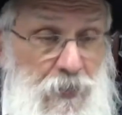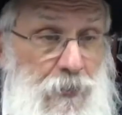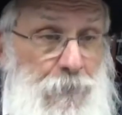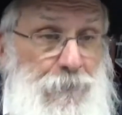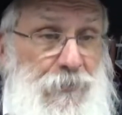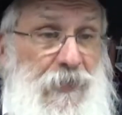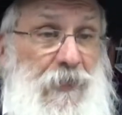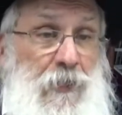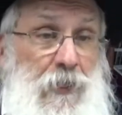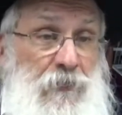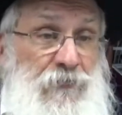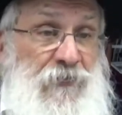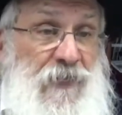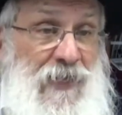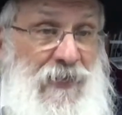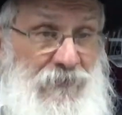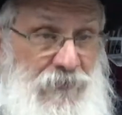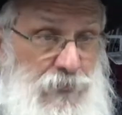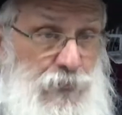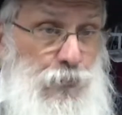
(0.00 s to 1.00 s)
Because they
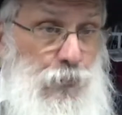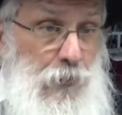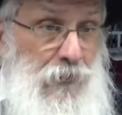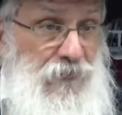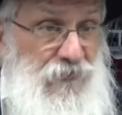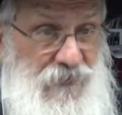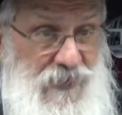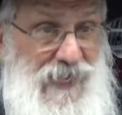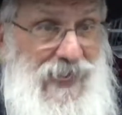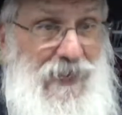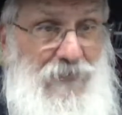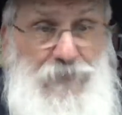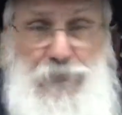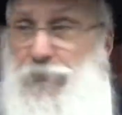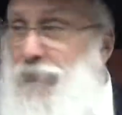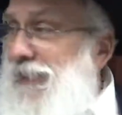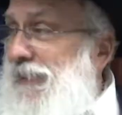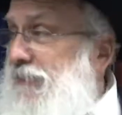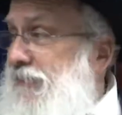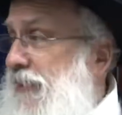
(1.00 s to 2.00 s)
have a choice to have you
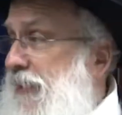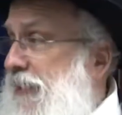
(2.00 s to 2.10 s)
or not to